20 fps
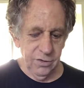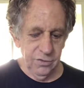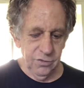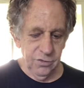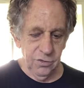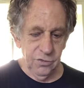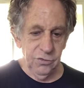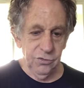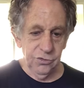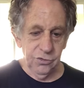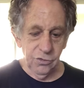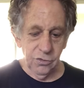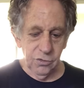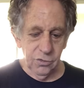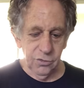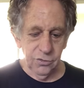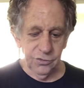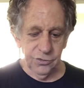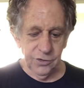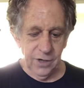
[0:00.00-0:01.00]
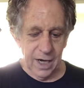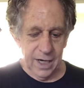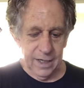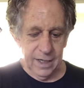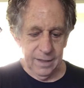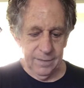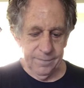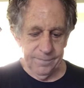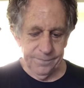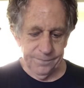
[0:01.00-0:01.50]
2 circles on
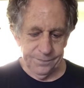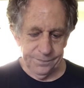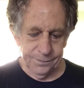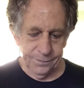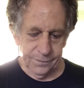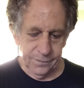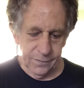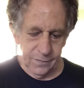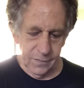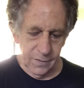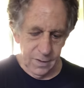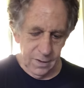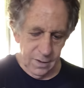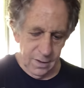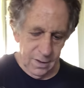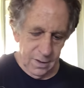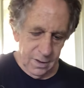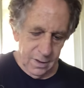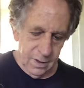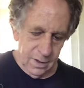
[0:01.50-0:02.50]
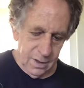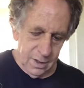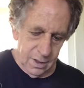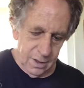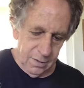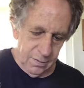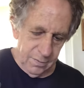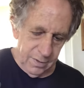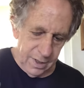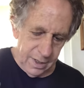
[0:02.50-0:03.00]
it.
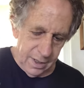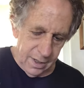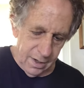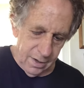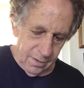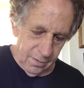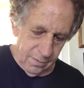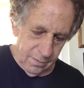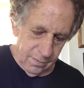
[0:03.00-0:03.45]
Here we go.